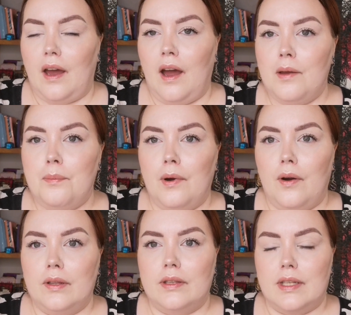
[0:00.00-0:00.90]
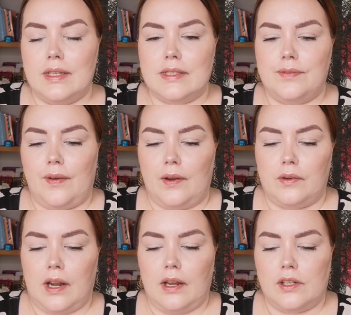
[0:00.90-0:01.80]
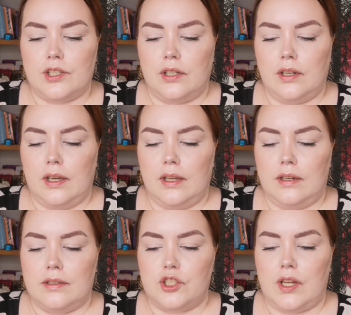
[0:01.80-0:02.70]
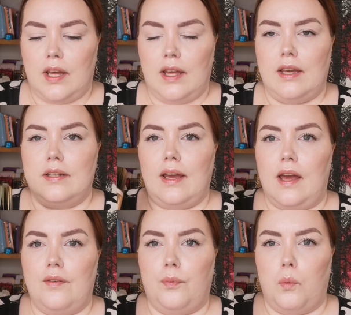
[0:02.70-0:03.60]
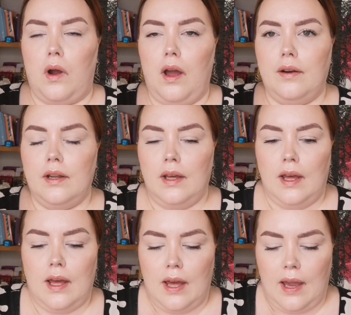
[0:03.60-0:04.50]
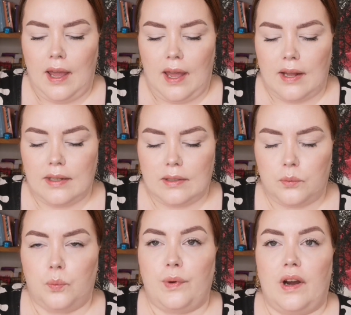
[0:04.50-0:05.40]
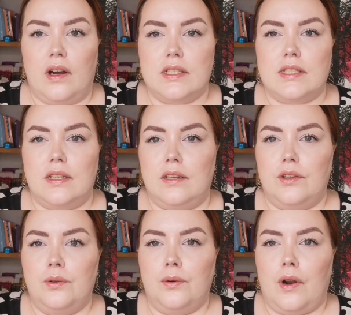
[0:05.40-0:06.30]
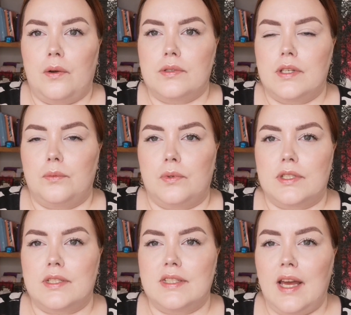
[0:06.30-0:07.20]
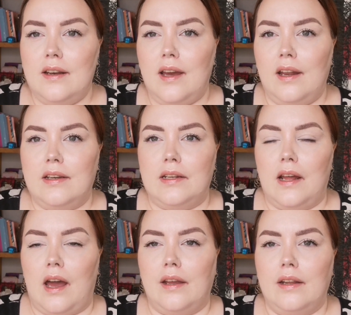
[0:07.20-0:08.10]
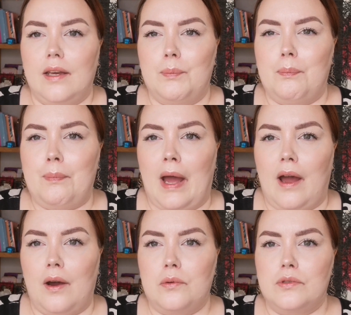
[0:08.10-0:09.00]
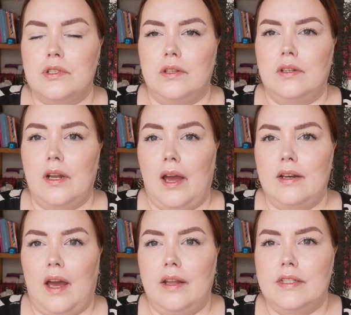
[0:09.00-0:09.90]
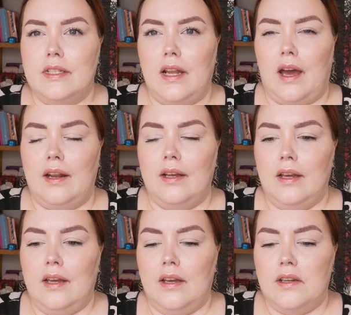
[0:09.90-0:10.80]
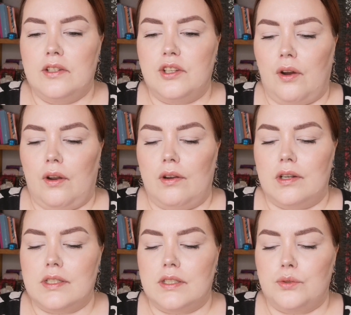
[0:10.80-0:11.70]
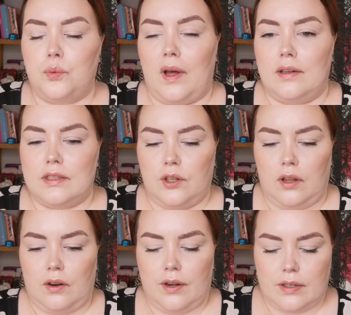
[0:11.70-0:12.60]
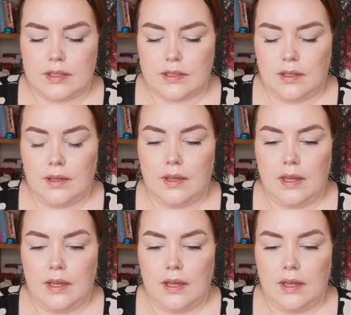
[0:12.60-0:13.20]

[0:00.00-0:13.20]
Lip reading: I bought this foundation in a shade F1 and it was in euros, it was $10.99, in pounds $9.99, $12.